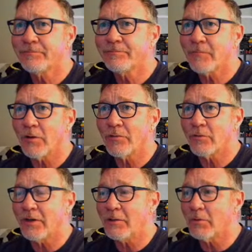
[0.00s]
our
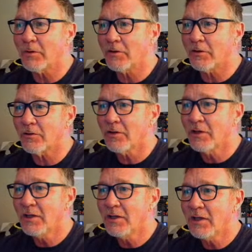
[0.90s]
3D printer,
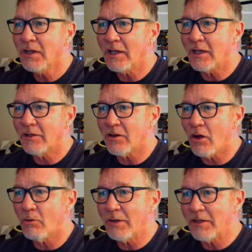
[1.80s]
and all
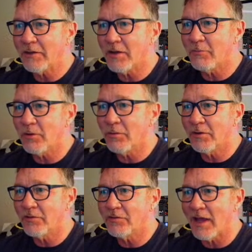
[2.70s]
we ended up doing
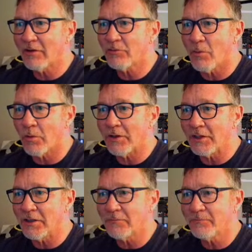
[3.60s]
is exporting
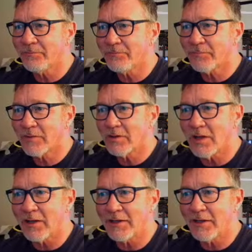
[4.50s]
it,
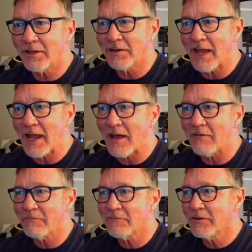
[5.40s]
cutting it in
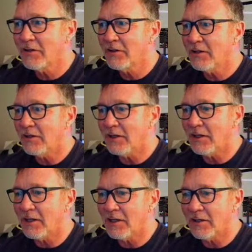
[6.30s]
half,
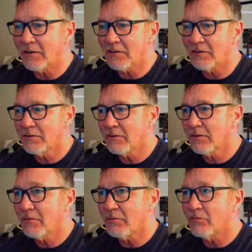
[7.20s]
and
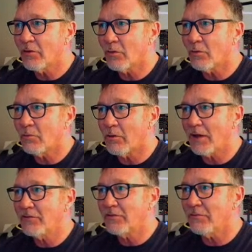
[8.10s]
the total
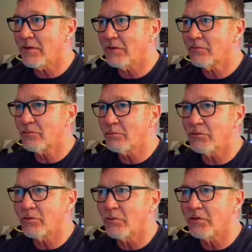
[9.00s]
price of this was
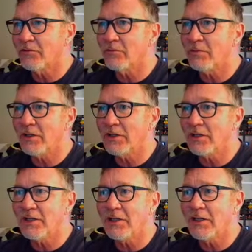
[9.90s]
going to
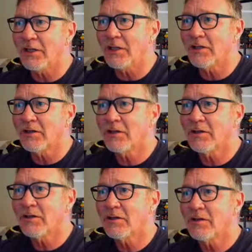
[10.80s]
be
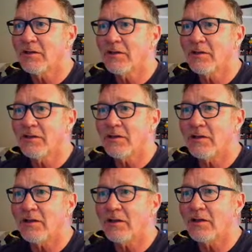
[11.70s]

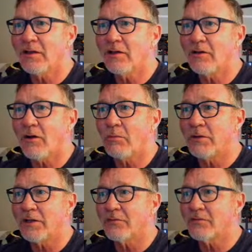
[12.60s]
all
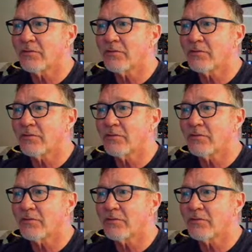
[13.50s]
plates.